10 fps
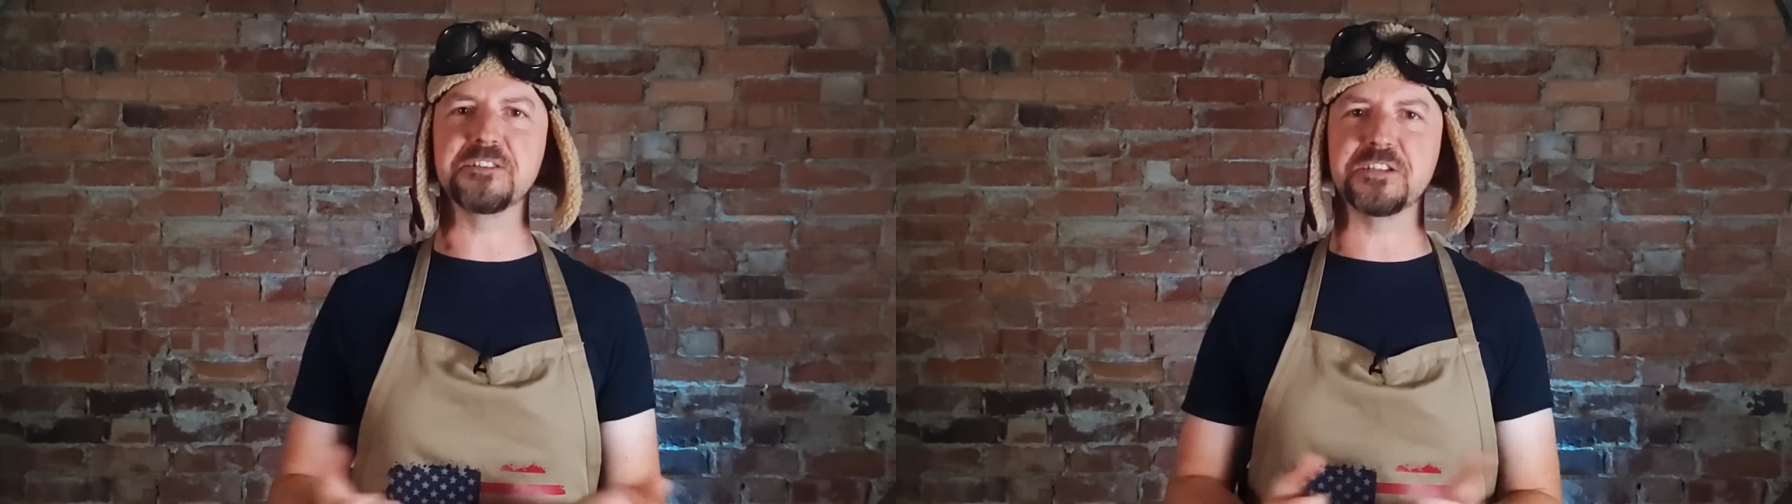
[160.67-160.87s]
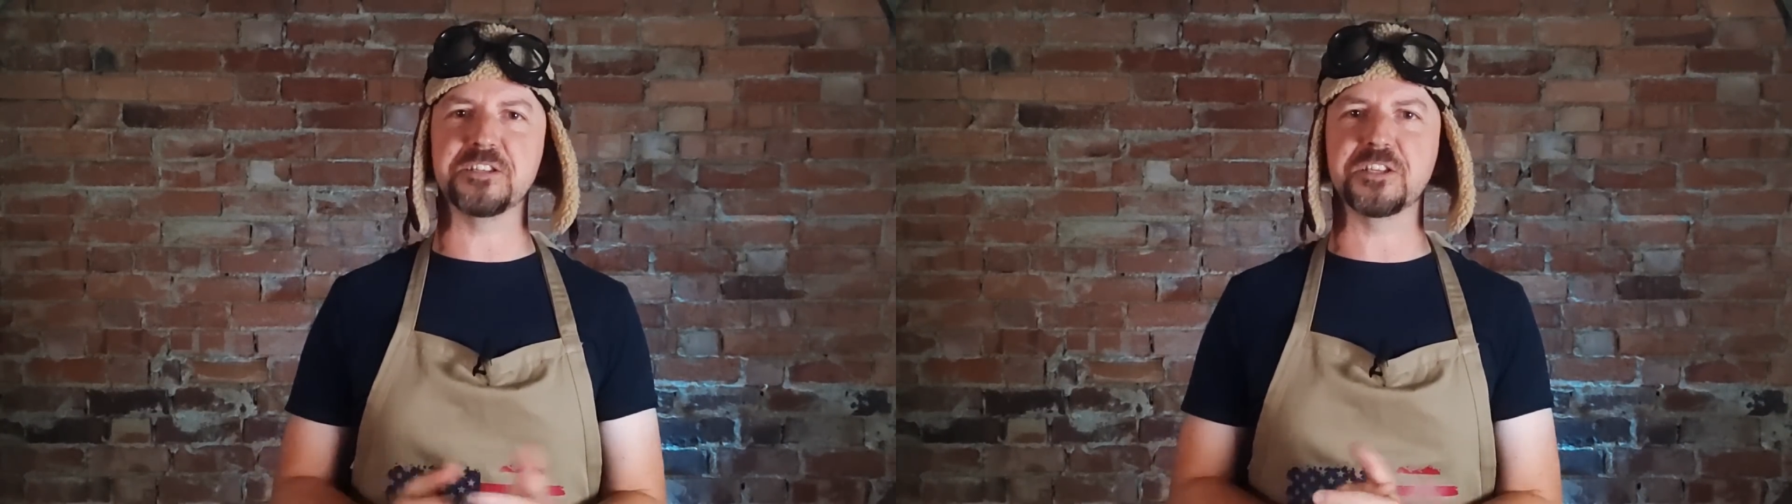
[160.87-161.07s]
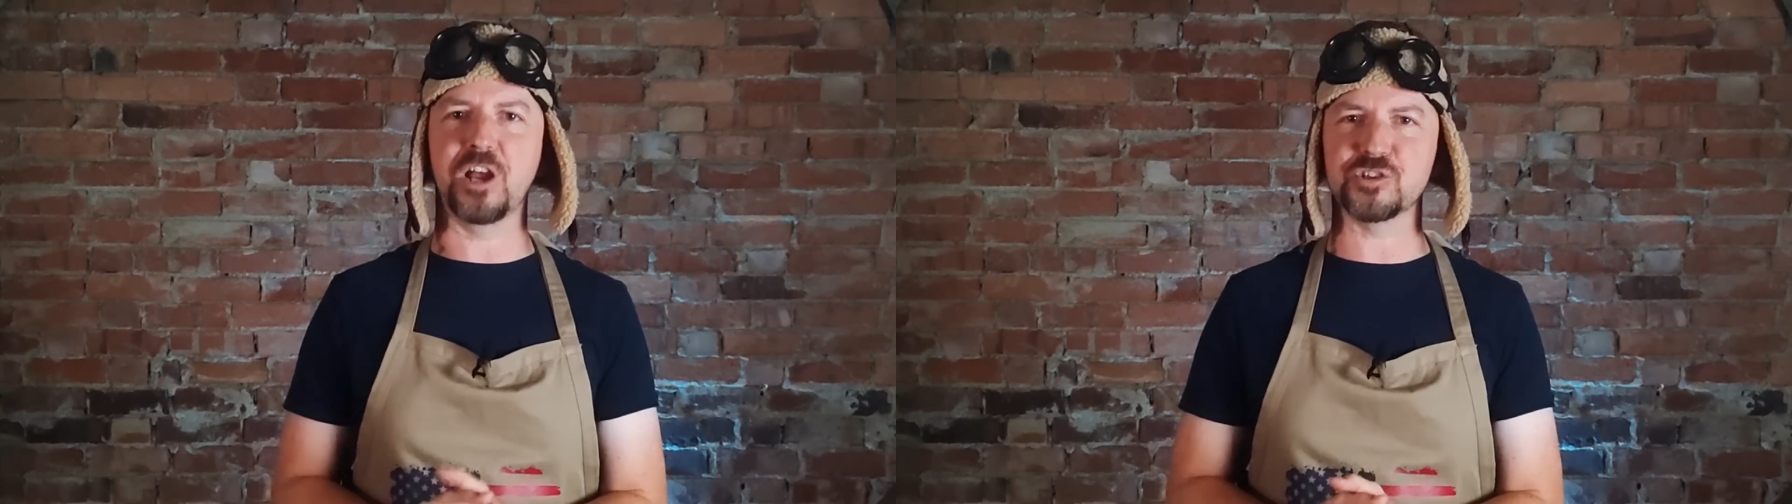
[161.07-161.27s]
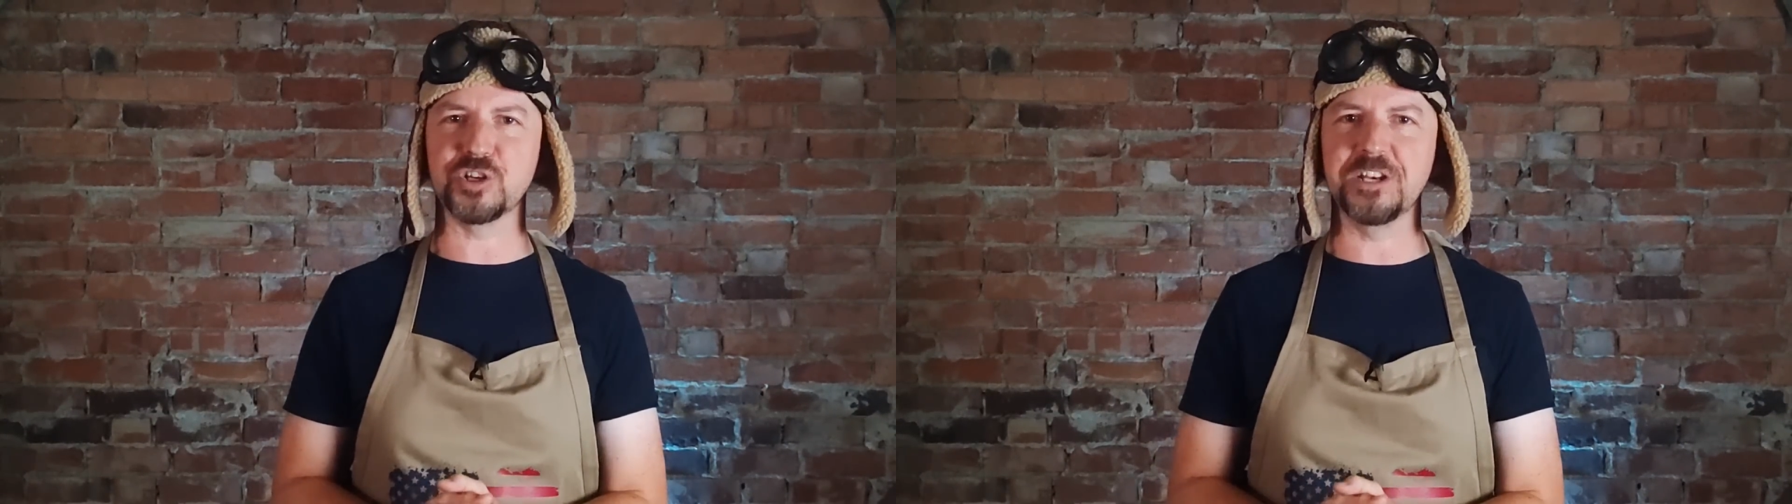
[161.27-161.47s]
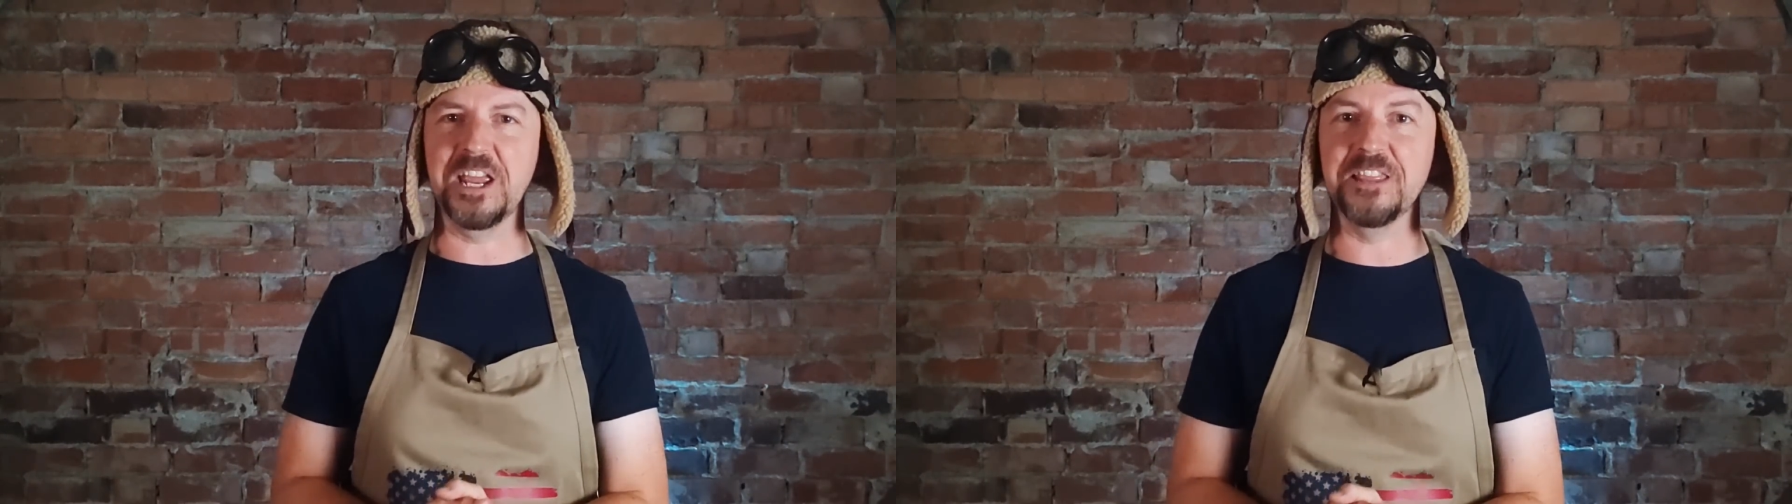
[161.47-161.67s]

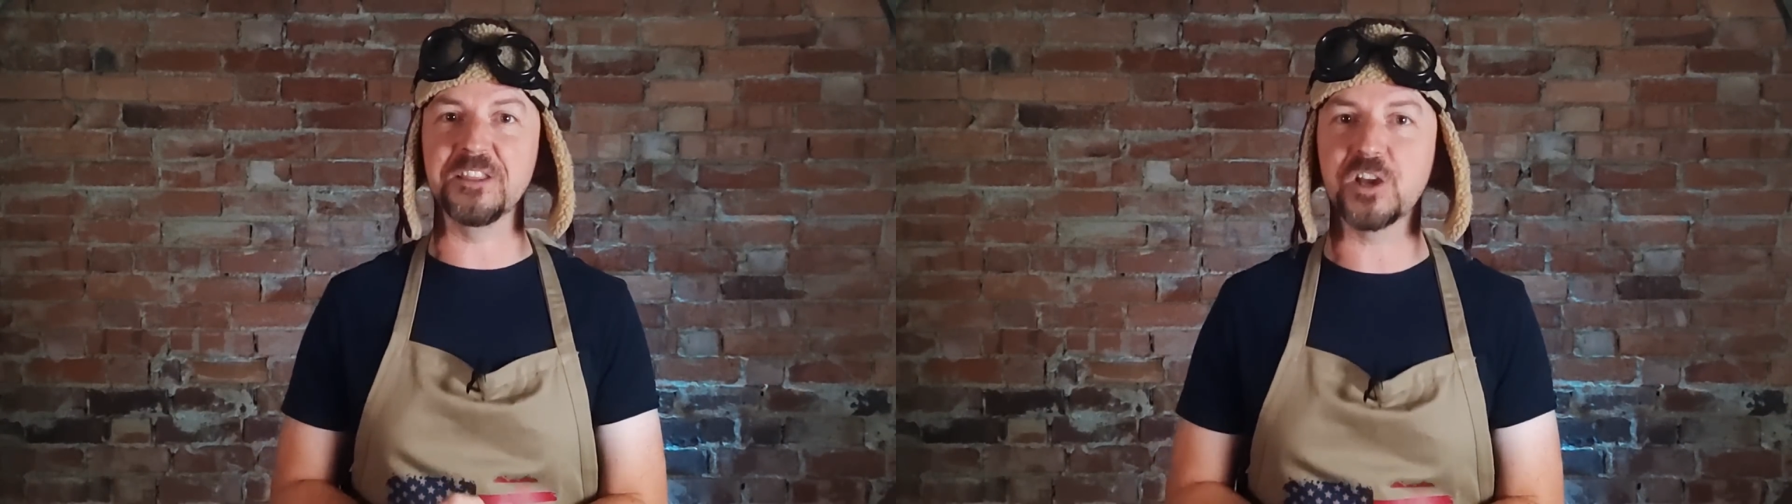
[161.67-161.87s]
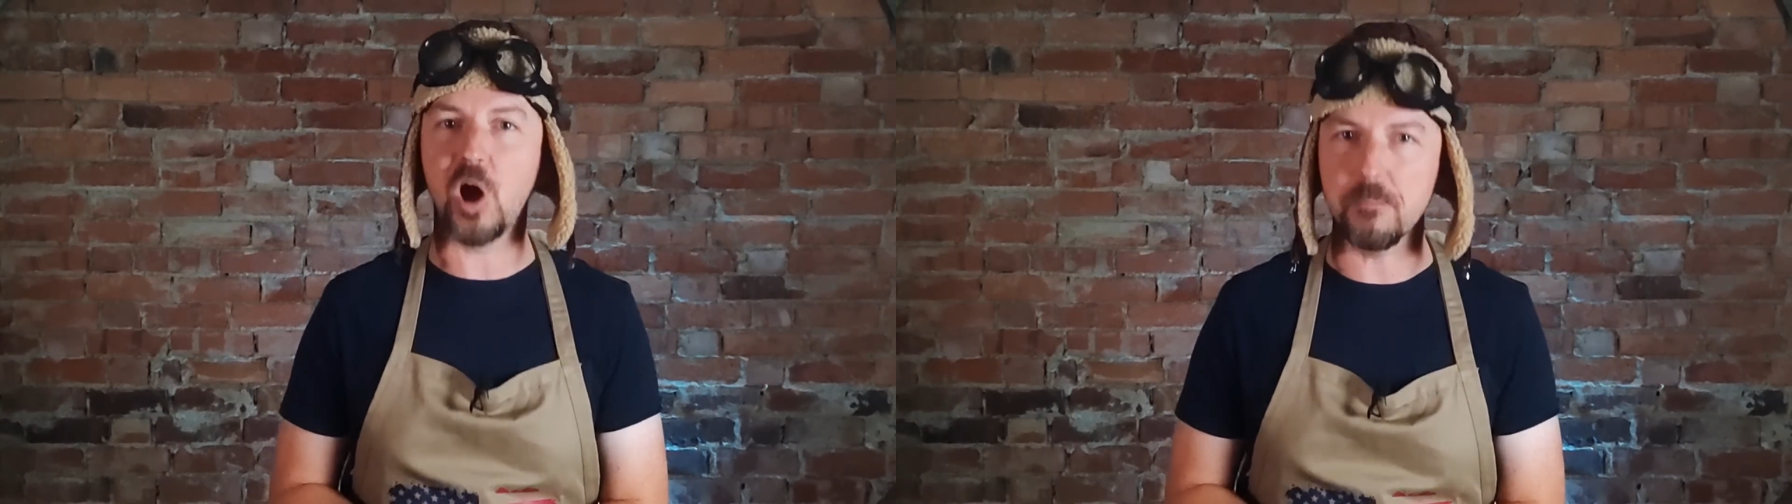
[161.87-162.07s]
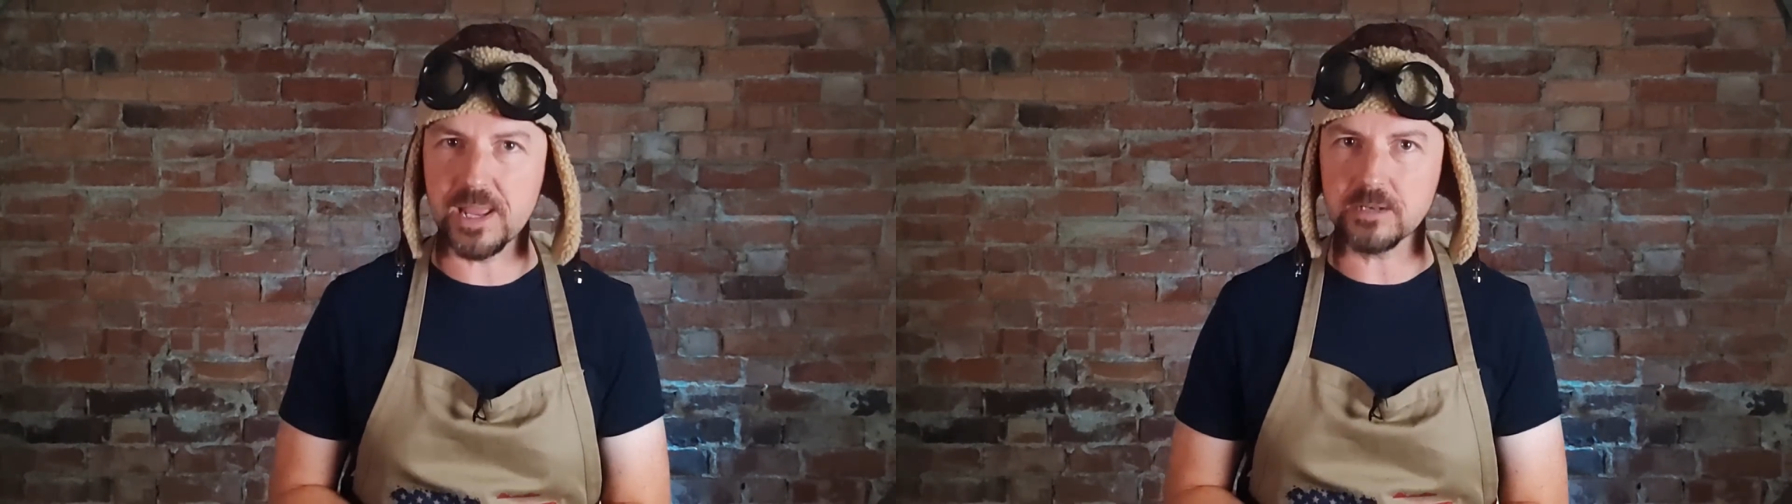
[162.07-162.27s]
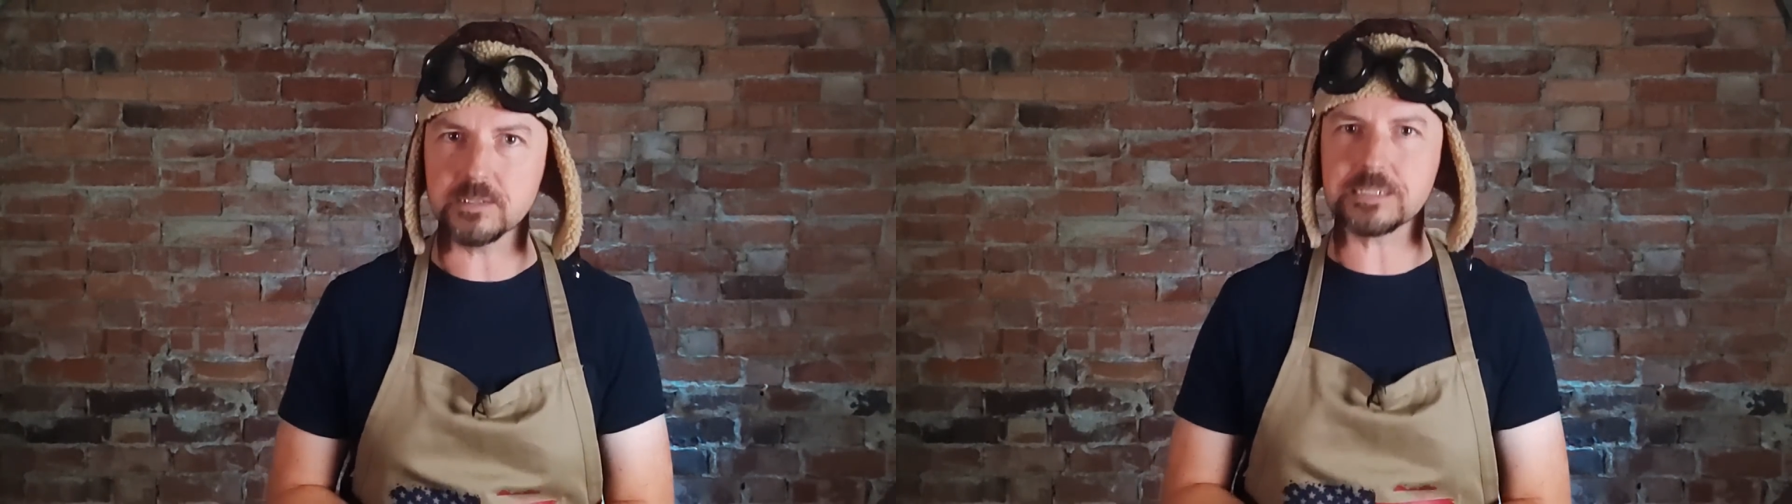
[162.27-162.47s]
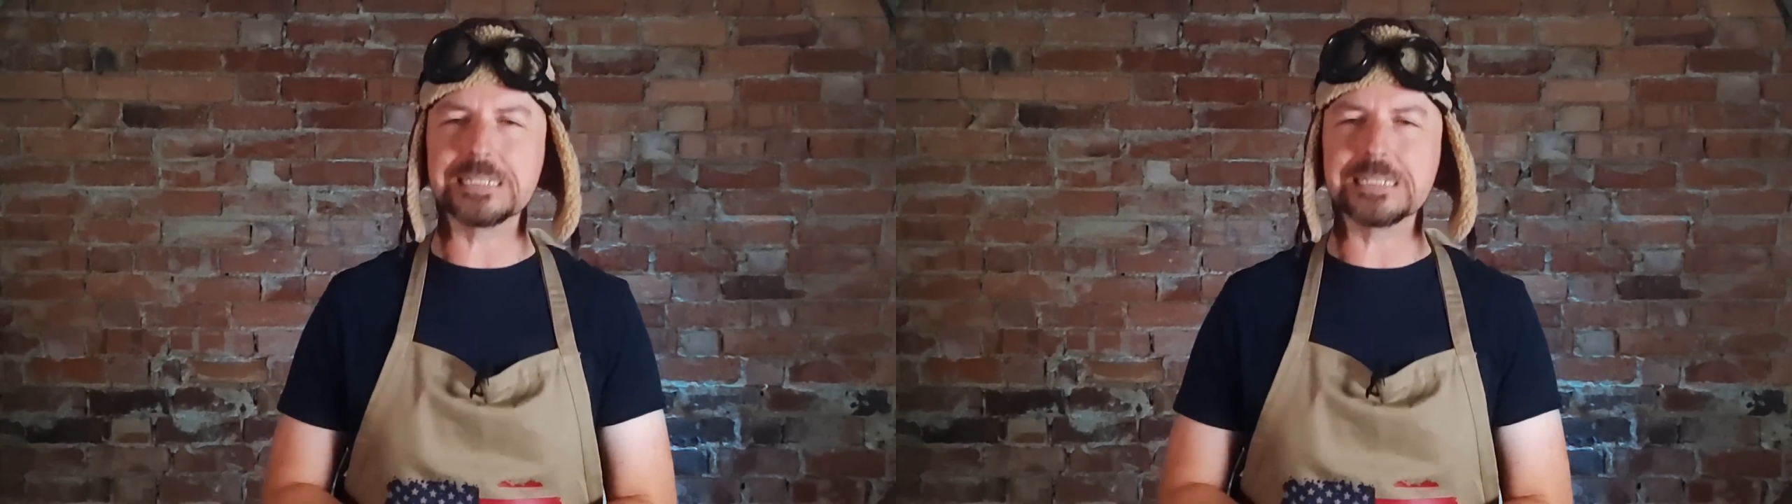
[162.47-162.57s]
discussion in the comments.